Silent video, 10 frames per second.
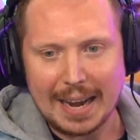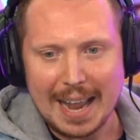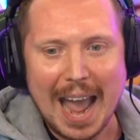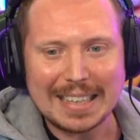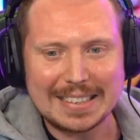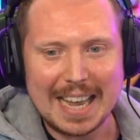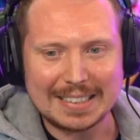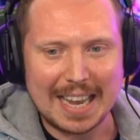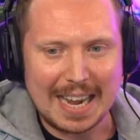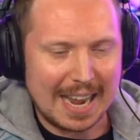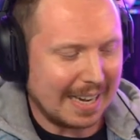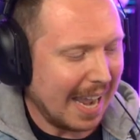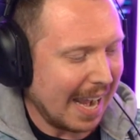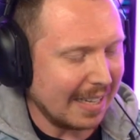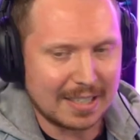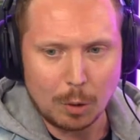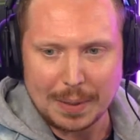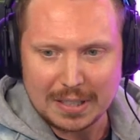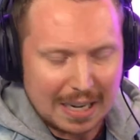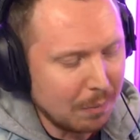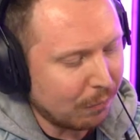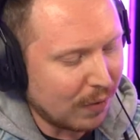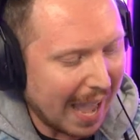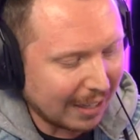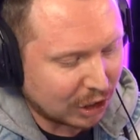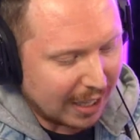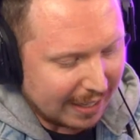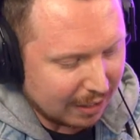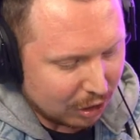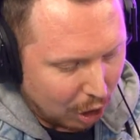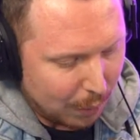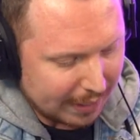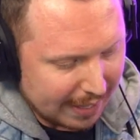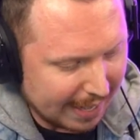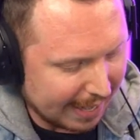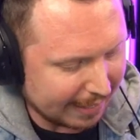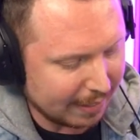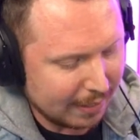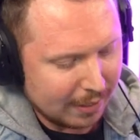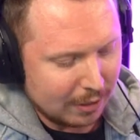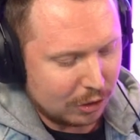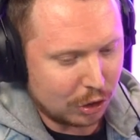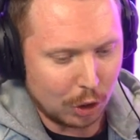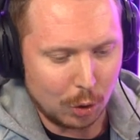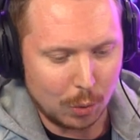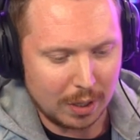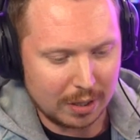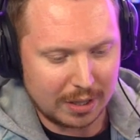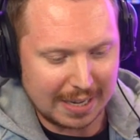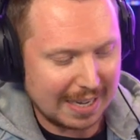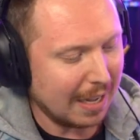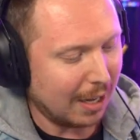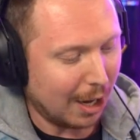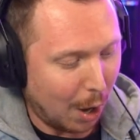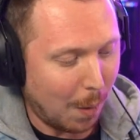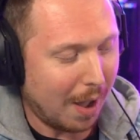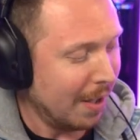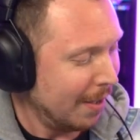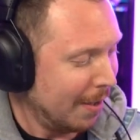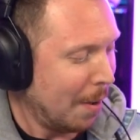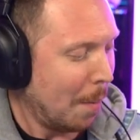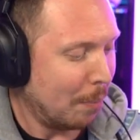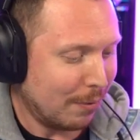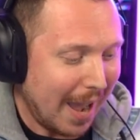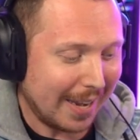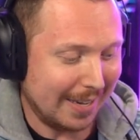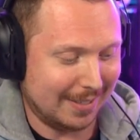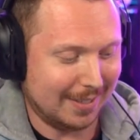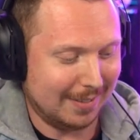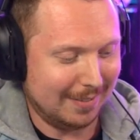and SESA and ANZ will be Team Flash then going in to the lower bracket.